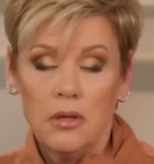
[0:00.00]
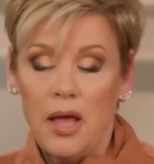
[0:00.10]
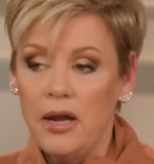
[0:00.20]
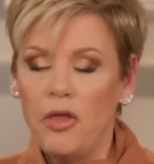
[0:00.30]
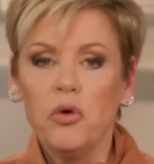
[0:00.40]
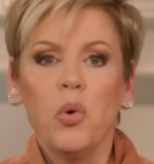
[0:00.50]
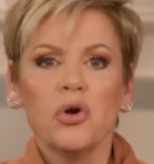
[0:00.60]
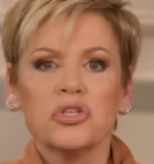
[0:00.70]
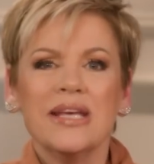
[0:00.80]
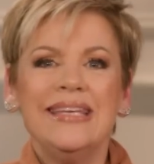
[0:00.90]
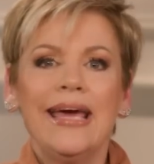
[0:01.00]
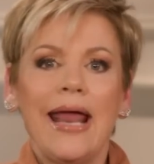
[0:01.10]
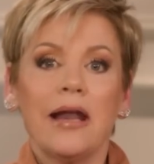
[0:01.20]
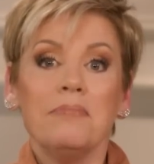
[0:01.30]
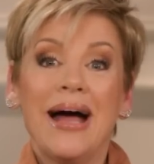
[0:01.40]
In other words, get
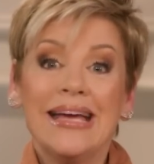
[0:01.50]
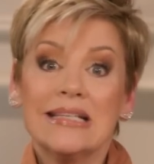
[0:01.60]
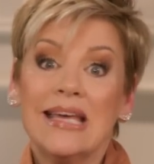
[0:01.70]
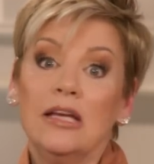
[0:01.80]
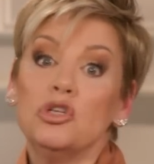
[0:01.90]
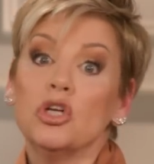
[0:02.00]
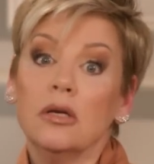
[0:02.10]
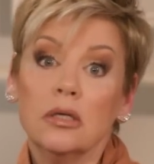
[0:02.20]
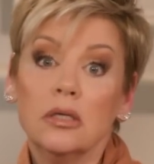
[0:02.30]
out of my attention.